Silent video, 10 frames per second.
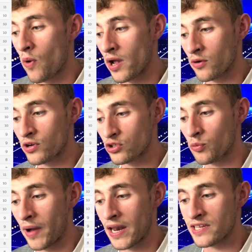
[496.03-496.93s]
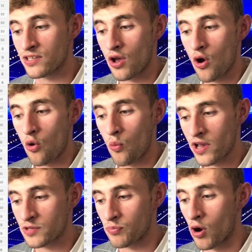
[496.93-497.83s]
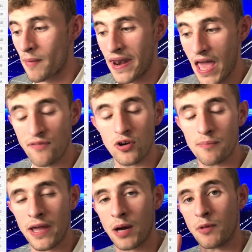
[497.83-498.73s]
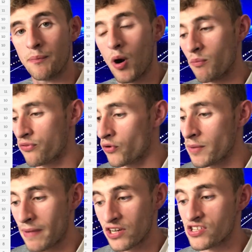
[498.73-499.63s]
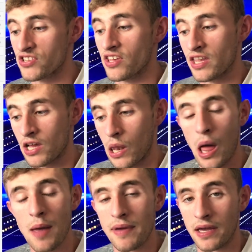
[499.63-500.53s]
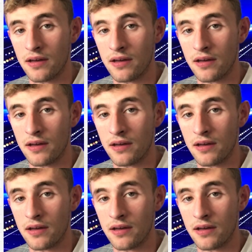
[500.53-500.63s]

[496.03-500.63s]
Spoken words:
Crystal Palace, West Brom and Everton make up the bottom 3. Manchester City climbing